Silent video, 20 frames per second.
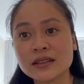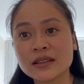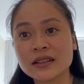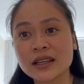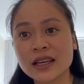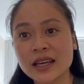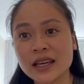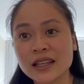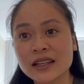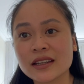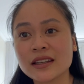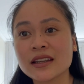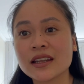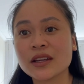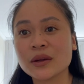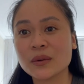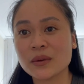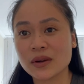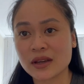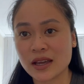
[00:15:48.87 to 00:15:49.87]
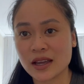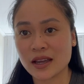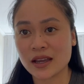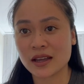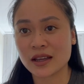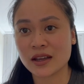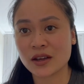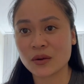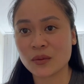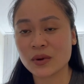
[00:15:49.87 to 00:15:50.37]
in the UK
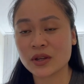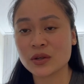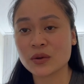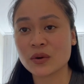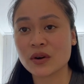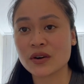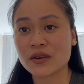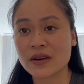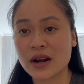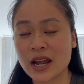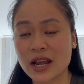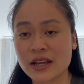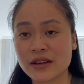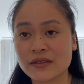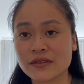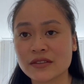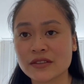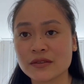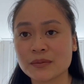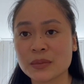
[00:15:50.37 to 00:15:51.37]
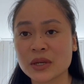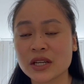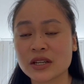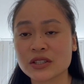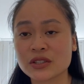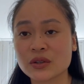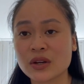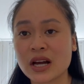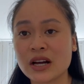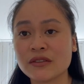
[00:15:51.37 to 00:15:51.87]
when you arrive, because
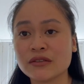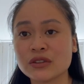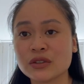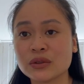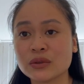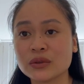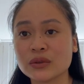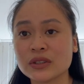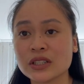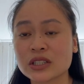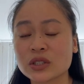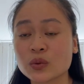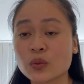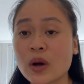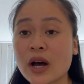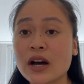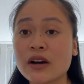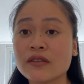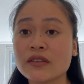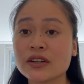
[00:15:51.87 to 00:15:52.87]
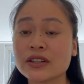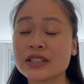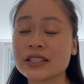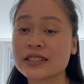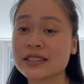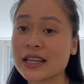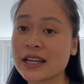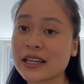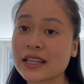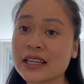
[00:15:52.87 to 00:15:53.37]
you have to do the swab on the
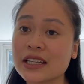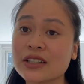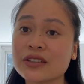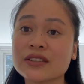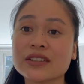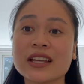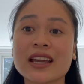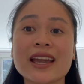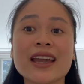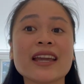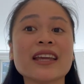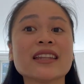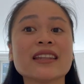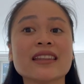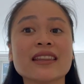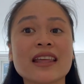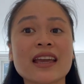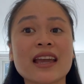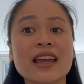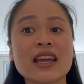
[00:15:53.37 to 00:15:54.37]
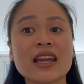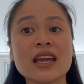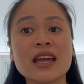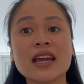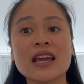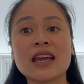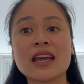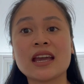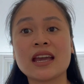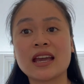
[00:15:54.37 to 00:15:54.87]
2nd and the 8th day
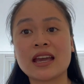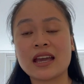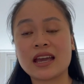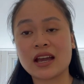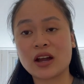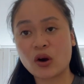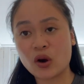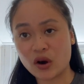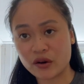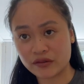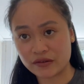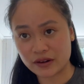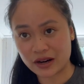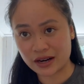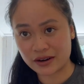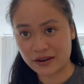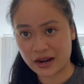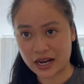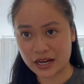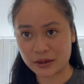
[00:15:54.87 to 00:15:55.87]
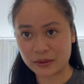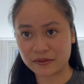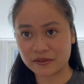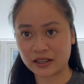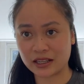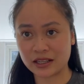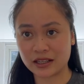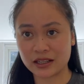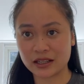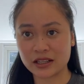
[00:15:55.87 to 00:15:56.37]
of
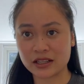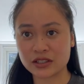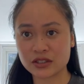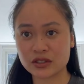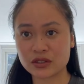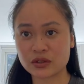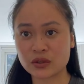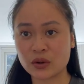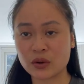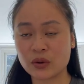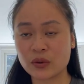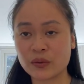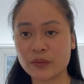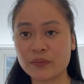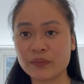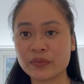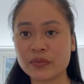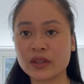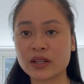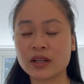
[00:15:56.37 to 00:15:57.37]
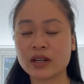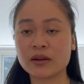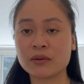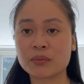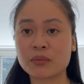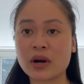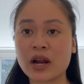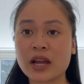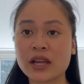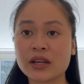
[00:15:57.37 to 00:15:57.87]
arrival. So
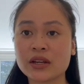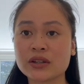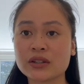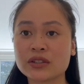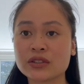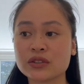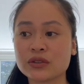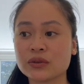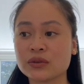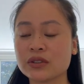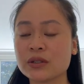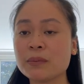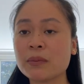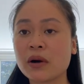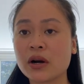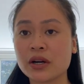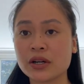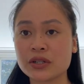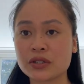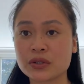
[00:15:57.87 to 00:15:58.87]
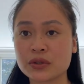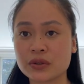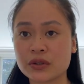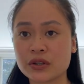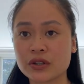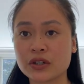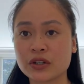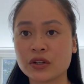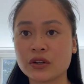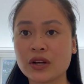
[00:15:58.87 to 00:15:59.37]
prior to
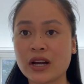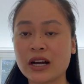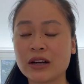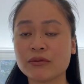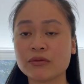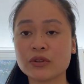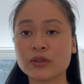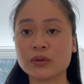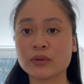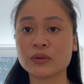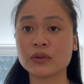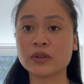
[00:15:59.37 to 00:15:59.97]
departure, you have to